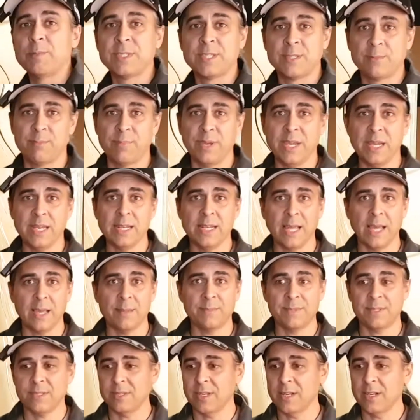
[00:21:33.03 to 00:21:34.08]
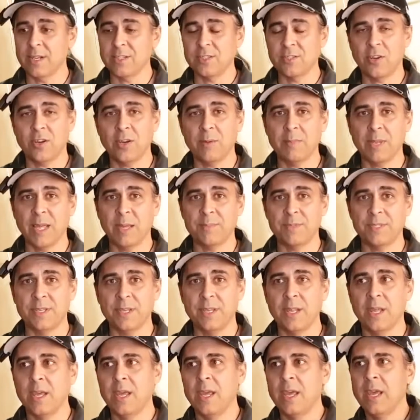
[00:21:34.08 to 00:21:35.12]
speed lapse, you know, time lapse
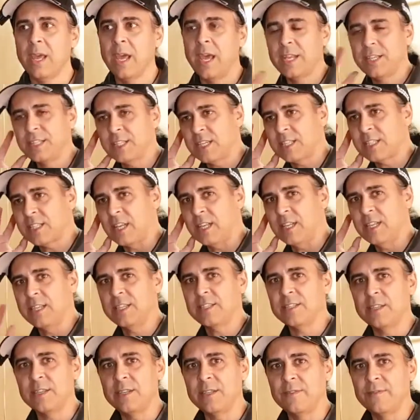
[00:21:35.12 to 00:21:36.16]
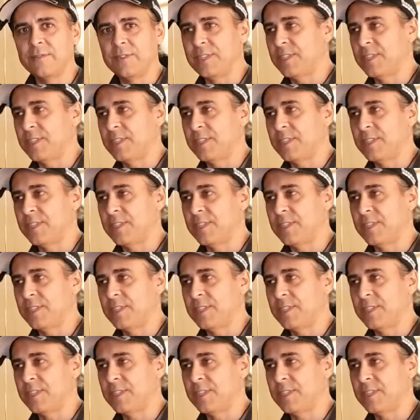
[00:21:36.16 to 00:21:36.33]
it and just listen for